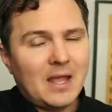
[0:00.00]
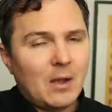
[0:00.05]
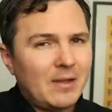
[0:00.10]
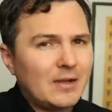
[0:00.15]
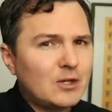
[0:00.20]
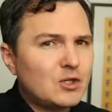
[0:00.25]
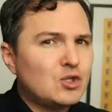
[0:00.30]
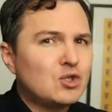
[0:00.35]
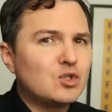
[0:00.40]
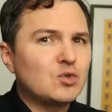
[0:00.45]
Now,
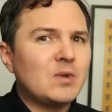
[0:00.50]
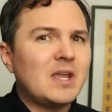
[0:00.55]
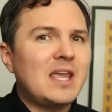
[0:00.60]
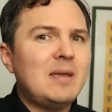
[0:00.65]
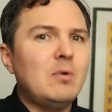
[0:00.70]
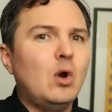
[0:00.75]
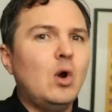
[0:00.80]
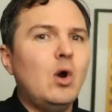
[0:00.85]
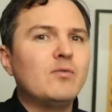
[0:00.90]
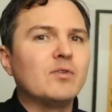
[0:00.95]

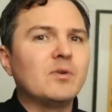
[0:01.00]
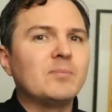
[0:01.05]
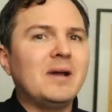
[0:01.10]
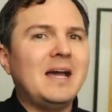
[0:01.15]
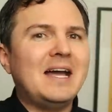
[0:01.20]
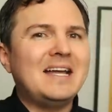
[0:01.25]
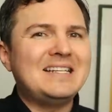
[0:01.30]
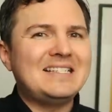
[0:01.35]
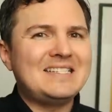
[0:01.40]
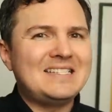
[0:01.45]
extreme
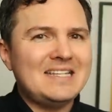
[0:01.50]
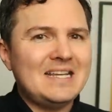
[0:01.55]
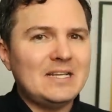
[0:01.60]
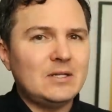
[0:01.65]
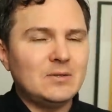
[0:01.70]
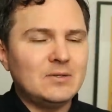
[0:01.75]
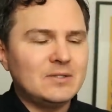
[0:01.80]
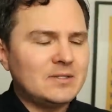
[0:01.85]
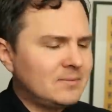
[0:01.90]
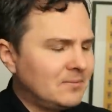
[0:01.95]
overbought
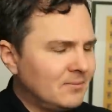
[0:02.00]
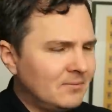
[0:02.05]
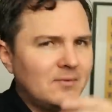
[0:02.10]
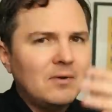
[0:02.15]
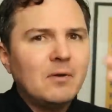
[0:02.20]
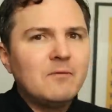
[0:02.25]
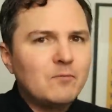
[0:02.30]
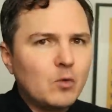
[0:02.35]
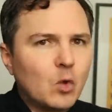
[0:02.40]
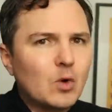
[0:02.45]
signals,
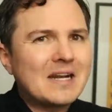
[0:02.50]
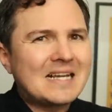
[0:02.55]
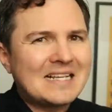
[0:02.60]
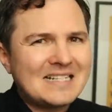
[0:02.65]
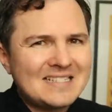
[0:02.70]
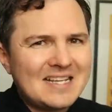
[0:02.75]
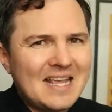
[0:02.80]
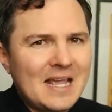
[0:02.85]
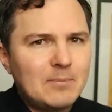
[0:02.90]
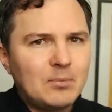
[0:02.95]
for
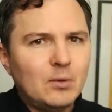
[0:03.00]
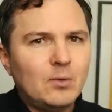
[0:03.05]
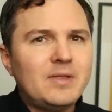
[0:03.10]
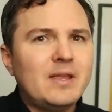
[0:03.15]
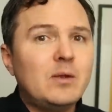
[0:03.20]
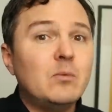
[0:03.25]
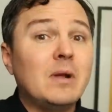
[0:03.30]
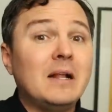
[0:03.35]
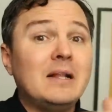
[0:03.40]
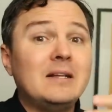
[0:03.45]
example,
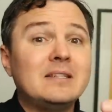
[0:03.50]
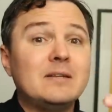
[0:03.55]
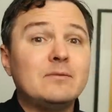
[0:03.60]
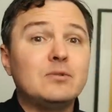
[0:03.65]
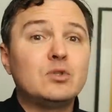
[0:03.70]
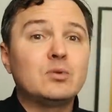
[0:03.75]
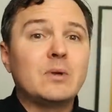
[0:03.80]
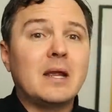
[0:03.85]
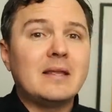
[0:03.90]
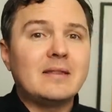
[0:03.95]
the
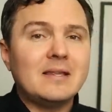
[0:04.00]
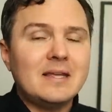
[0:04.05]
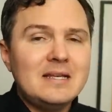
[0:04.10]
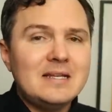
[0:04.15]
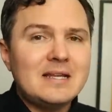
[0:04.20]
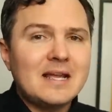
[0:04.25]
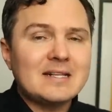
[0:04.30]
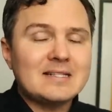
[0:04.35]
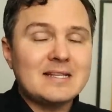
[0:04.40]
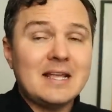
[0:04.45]
relative strength
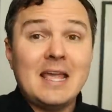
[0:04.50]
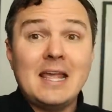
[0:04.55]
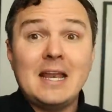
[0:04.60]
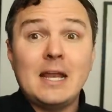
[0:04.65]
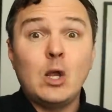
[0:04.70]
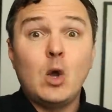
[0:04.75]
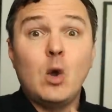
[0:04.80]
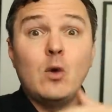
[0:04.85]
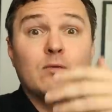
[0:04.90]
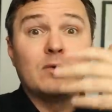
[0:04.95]
index
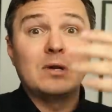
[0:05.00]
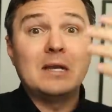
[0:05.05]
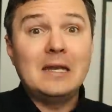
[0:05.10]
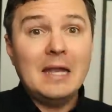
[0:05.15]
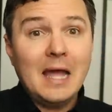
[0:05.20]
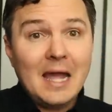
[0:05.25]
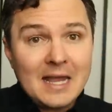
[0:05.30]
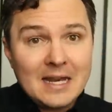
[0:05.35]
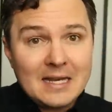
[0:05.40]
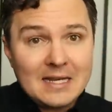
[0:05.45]
hitting over
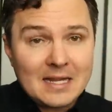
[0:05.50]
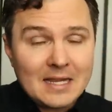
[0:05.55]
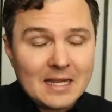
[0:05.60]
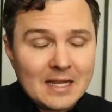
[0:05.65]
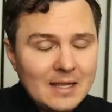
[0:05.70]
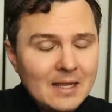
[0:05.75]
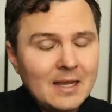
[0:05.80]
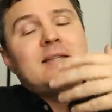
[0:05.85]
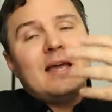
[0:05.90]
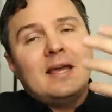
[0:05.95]

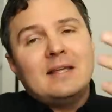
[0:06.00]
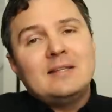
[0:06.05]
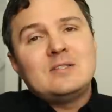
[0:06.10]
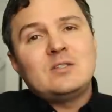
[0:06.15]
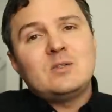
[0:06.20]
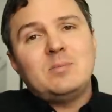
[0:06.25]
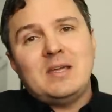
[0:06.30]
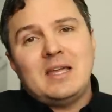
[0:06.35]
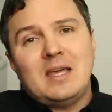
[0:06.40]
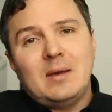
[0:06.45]
90,
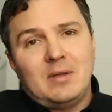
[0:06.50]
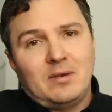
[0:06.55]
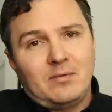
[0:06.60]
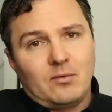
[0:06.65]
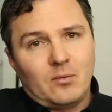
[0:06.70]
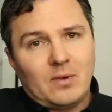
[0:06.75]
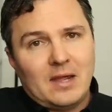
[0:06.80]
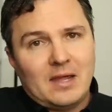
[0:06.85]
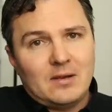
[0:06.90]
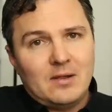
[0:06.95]
tends to be a bit of
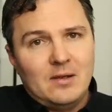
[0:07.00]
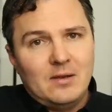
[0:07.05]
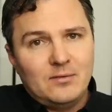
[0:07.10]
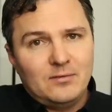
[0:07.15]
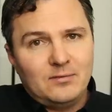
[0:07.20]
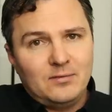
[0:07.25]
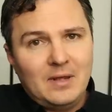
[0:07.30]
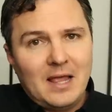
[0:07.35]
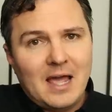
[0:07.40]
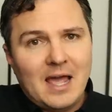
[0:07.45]
a red
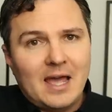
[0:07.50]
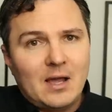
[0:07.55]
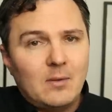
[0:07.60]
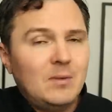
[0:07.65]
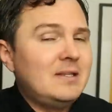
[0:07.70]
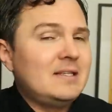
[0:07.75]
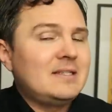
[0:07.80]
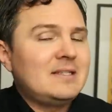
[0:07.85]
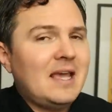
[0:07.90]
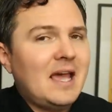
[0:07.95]
flag.
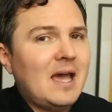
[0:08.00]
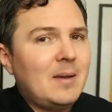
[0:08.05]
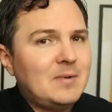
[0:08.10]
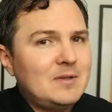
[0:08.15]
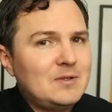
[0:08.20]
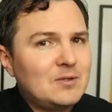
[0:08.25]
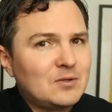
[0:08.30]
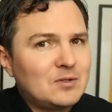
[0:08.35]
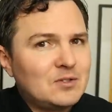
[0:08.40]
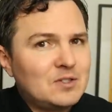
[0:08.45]
When this
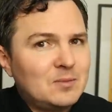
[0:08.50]
happens, your